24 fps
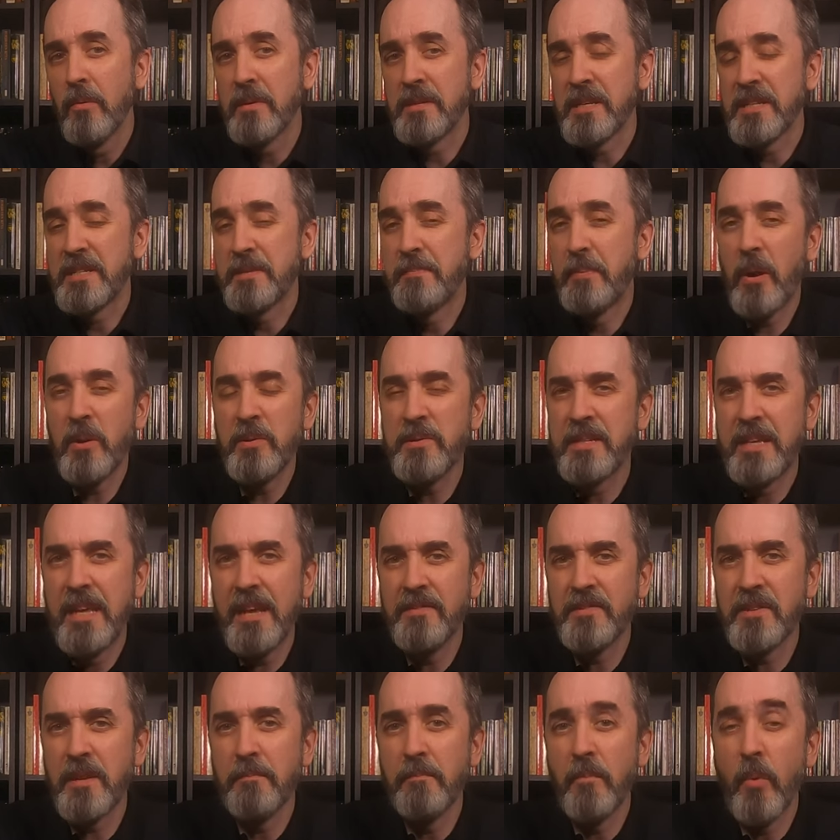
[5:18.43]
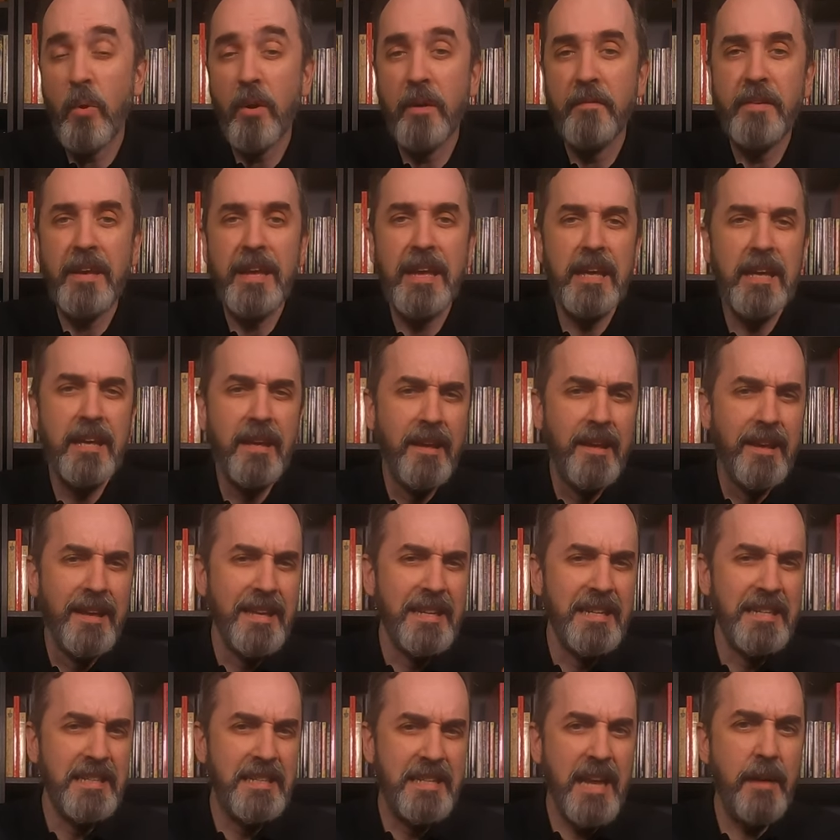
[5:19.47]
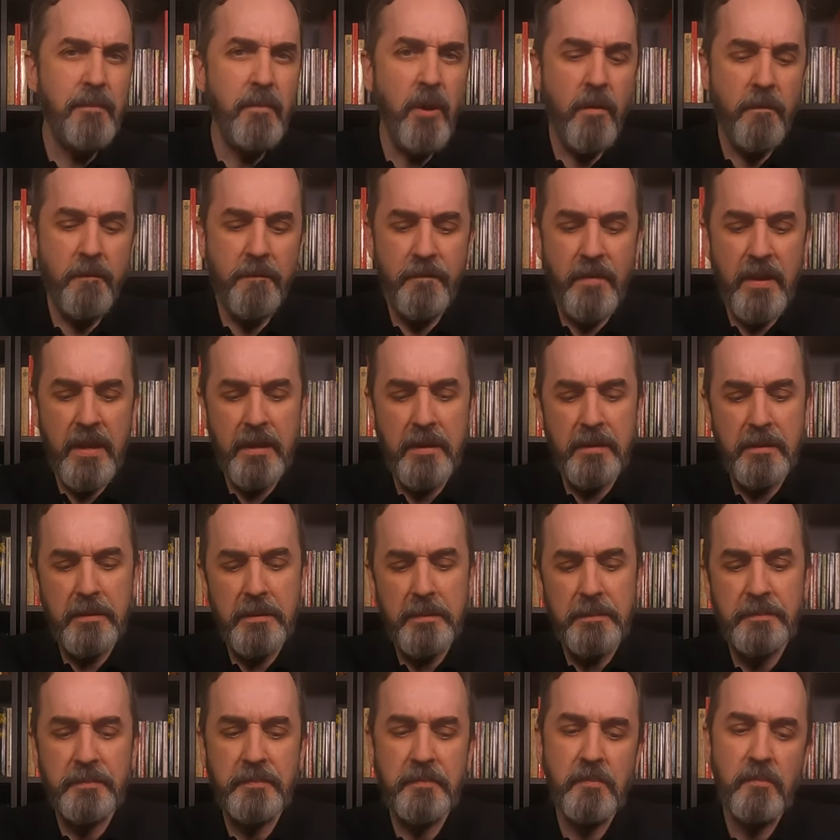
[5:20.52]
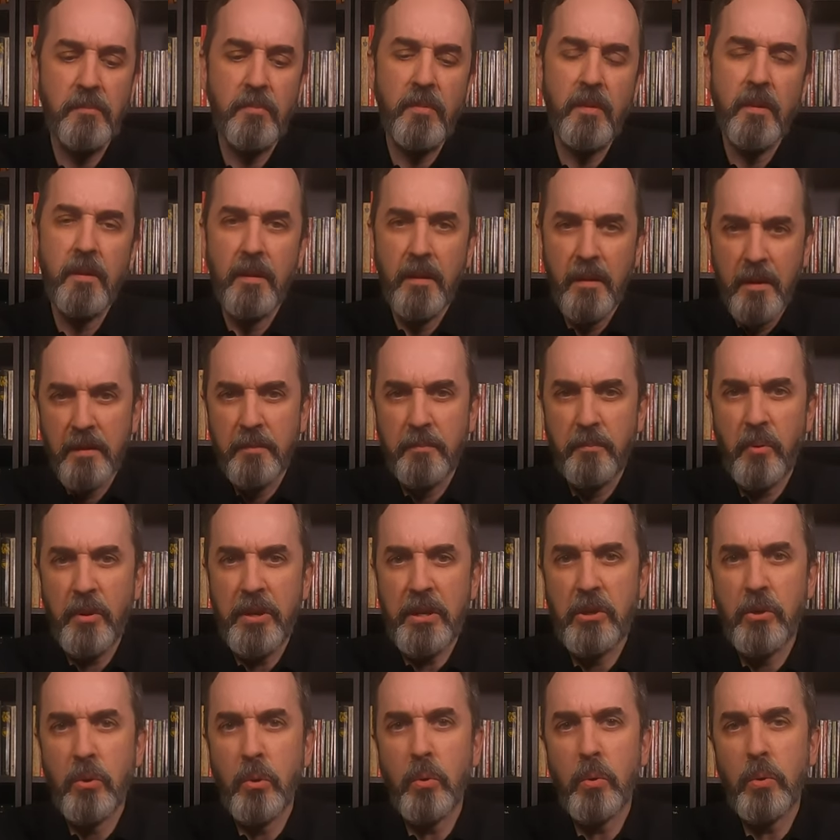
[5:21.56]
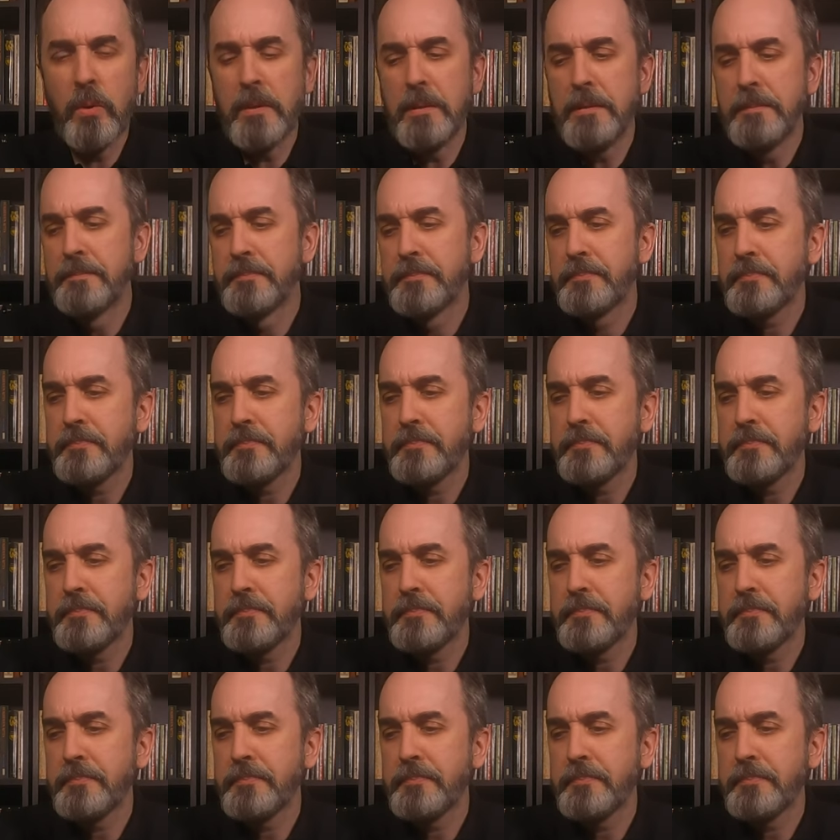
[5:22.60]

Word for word: which I suppose gives it more of a demo feel. Pretty cool.